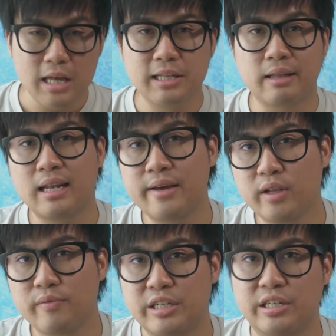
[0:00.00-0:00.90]
Now the
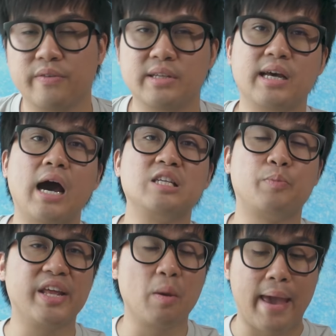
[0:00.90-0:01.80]
level of detail of this car is
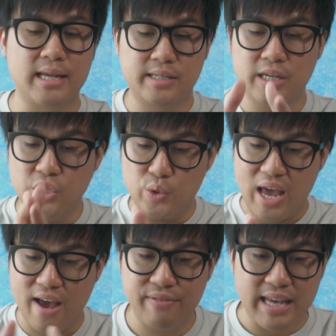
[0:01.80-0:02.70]
pretty amazing. You
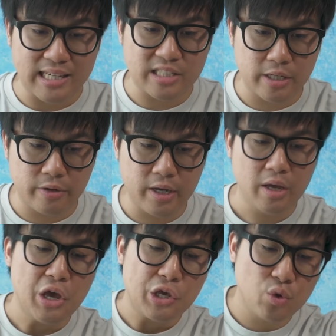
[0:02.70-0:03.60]
have the
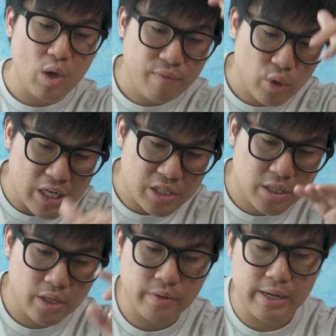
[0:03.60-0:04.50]
exterior, you have your interior